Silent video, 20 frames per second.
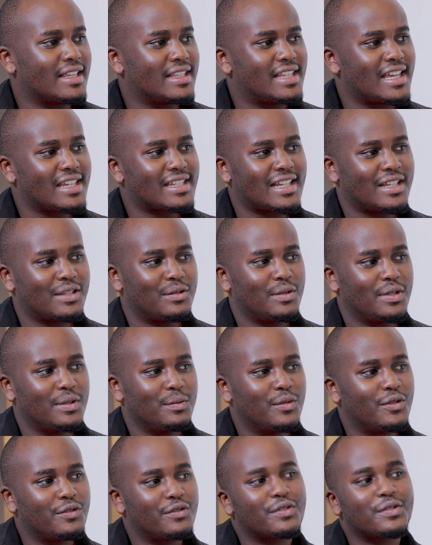just as we
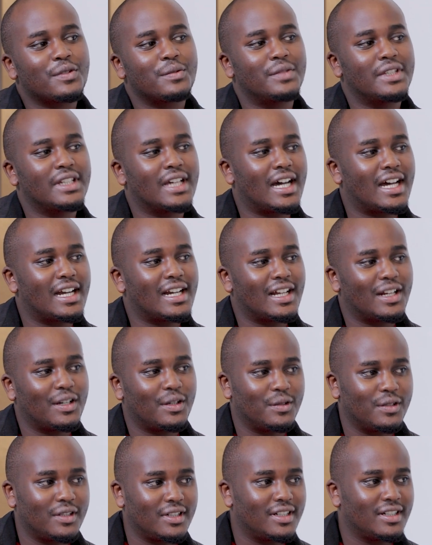moved from the
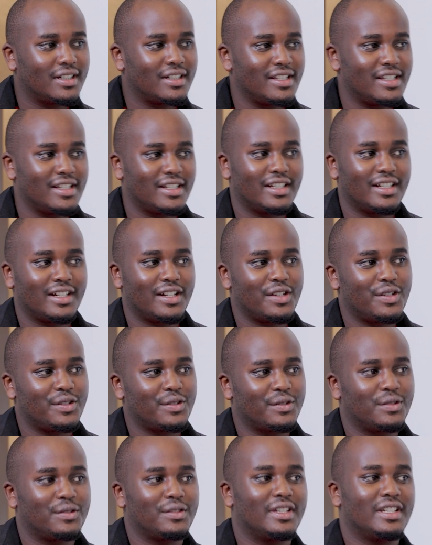analog
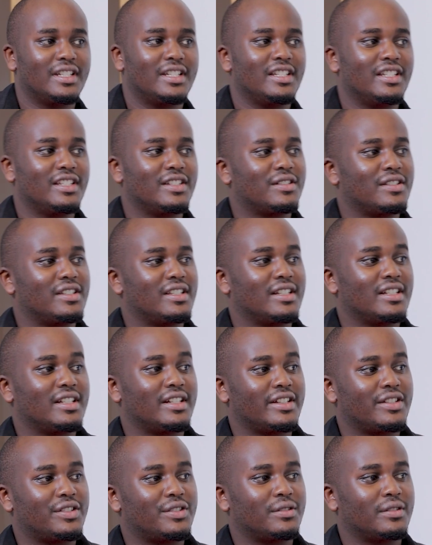generation to the digital
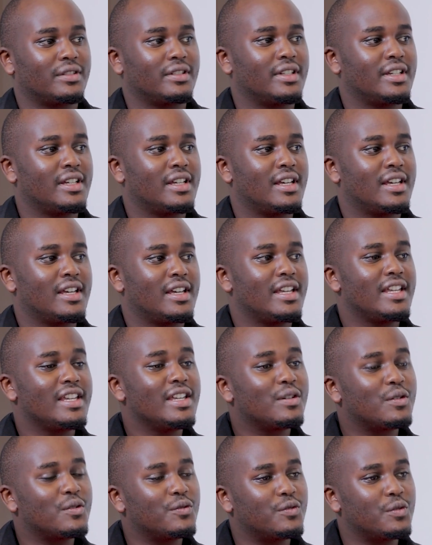generation,
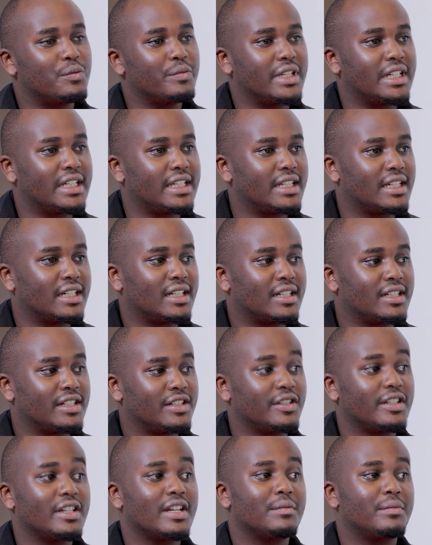hii kuvumilia
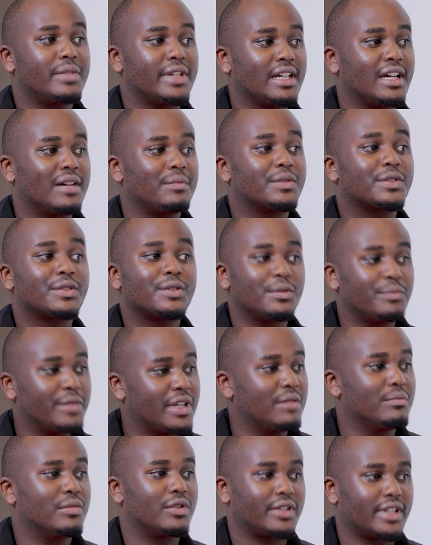ndio ina bring up so
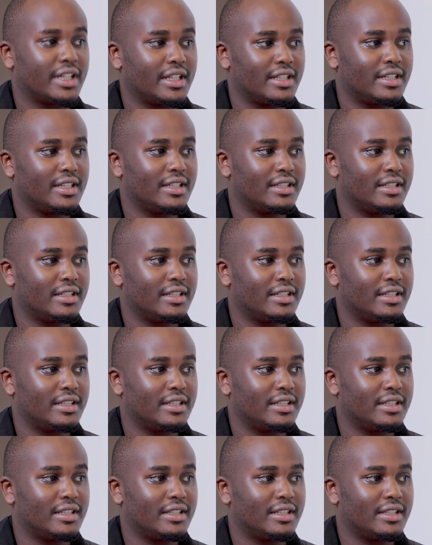many broken